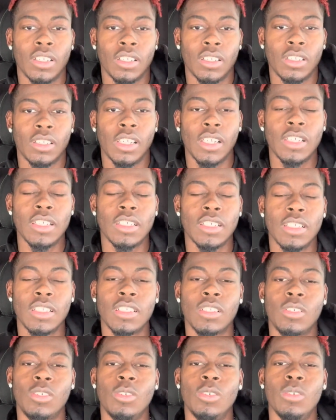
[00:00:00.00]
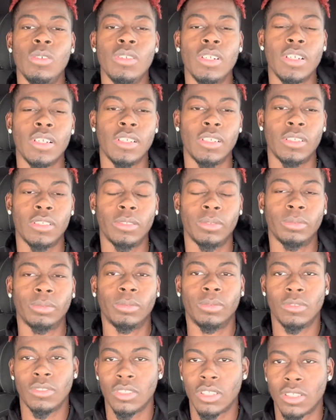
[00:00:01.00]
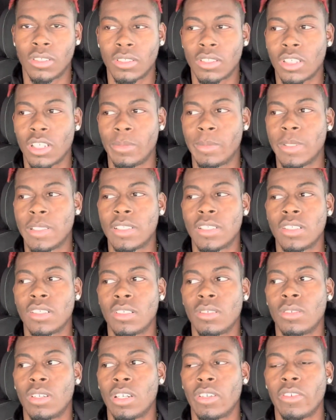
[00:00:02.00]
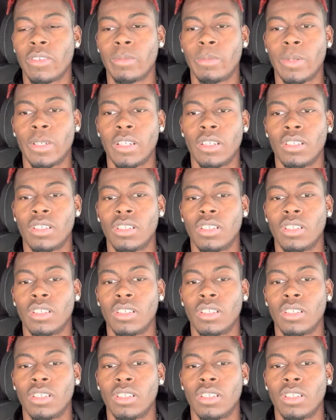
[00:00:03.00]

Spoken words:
yeah, it's cool to you know, come into it or whatever, but